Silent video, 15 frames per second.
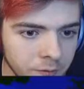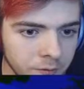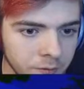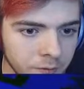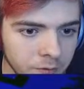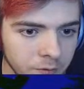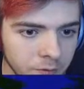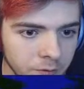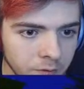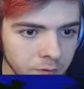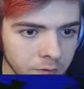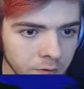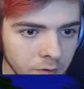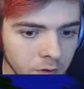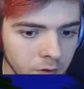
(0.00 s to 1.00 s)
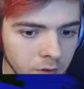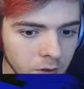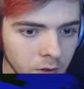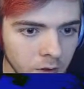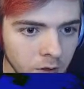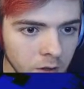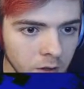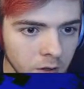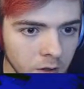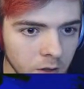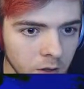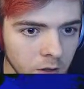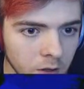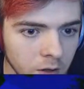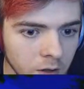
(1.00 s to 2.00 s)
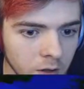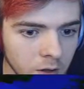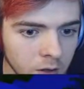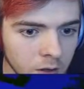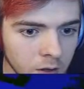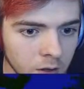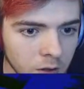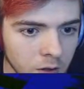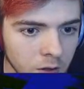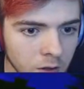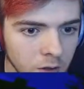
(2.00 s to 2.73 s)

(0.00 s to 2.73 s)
(silence)